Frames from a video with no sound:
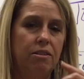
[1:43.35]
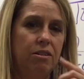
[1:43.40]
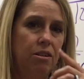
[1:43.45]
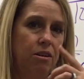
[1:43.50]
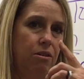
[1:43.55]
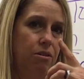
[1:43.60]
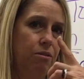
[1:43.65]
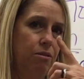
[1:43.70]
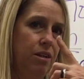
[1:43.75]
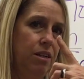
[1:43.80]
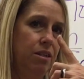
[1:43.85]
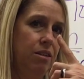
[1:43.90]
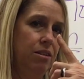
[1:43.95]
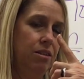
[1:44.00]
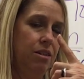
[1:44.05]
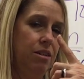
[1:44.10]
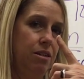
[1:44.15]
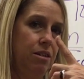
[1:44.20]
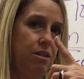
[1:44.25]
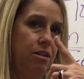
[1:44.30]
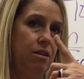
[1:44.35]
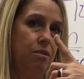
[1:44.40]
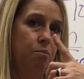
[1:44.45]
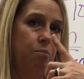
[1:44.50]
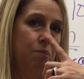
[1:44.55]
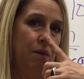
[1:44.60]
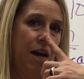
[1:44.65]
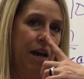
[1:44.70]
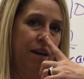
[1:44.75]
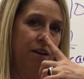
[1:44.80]
So is it
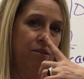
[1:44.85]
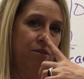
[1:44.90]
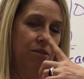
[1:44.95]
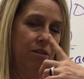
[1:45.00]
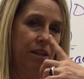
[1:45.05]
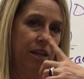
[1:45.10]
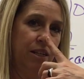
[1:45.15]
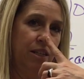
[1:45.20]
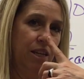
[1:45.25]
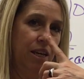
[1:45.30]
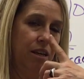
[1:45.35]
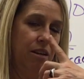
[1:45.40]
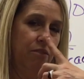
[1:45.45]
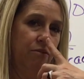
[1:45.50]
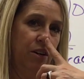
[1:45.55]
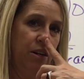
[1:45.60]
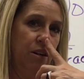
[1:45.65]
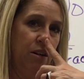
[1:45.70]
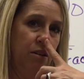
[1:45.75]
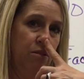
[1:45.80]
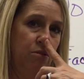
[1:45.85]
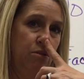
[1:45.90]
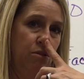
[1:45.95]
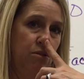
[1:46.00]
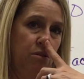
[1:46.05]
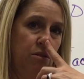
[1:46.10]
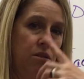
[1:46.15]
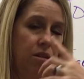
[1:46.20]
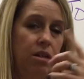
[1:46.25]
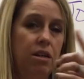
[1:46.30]
mild, like the end of our nose?
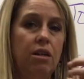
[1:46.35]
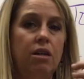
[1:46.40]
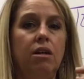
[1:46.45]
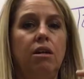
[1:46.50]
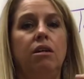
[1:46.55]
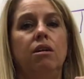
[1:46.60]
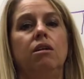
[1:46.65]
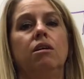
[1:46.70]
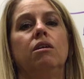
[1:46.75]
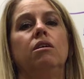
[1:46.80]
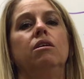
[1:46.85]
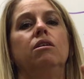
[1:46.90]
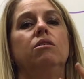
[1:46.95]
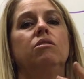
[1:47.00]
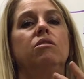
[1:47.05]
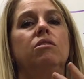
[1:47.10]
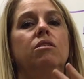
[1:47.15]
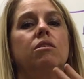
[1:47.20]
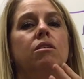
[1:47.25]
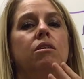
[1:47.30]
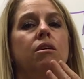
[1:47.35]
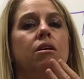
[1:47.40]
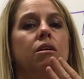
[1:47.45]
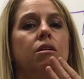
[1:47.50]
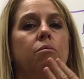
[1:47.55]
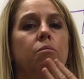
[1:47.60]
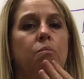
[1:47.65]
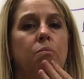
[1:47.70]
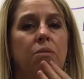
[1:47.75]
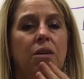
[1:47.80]
Is it
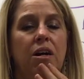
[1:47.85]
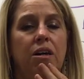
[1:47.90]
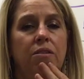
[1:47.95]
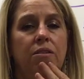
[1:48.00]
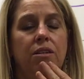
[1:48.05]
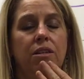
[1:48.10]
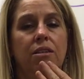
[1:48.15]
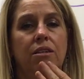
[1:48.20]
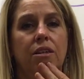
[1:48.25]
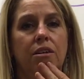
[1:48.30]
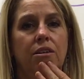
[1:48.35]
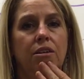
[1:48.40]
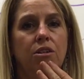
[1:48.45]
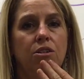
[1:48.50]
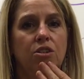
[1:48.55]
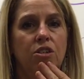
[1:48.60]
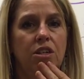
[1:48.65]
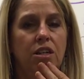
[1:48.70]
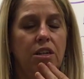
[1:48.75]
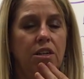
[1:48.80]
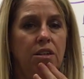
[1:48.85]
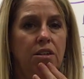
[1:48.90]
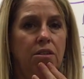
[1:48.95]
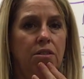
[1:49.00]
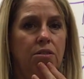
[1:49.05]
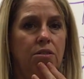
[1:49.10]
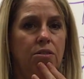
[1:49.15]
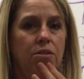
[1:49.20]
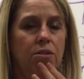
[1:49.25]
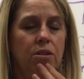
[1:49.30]
moderate, like our
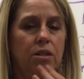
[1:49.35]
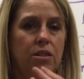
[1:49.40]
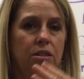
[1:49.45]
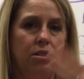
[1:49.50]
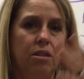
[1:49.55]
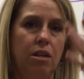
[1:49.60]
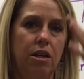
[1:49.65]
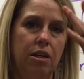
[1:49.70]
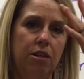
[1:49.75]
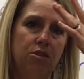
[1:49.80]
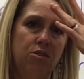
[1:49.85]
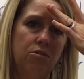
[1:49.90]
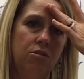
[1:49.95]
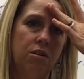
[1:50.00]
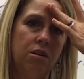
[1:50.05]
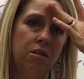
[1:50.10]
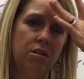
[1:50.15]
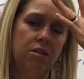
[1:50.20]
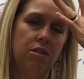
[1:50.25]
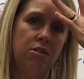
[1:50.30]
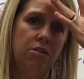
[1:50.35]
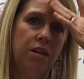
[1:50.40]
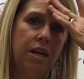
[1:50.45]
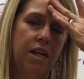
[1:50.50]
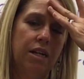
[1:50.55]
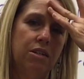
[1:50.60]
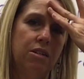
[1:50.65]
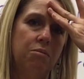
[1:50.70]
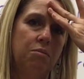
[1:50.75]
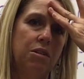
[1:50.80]
chin? Or is it a strong
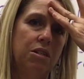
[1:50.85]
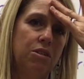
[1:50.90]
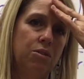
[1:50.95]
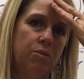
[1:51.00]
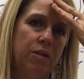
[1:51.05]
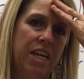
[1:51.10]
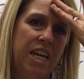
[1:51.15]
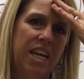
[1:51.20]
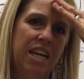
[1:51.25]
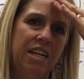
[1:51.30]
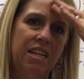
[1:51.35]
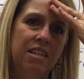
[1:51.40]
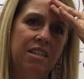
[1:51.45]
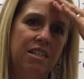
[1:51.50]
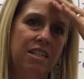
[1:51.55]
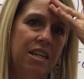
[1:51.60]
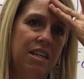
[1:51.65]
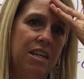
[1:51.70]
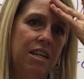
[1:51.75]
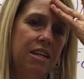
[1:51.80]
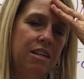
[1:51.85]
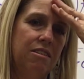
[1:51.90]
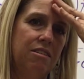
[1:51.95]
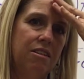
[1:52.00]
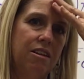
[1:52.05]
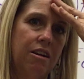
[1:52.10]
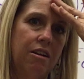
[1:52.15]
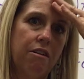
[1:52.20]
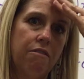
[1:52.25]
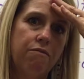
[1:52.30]
contraction because we can't indent it? It's
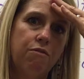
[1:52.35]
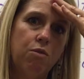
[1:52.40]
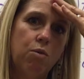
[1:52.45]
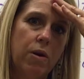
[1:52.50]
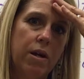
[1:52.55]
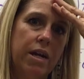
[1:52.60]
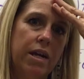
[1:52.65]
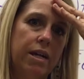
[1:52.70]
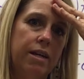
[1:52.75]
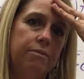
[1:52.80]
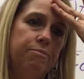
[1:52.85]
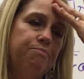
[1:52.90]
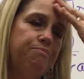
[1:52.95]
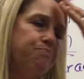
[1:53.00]
like our forehead.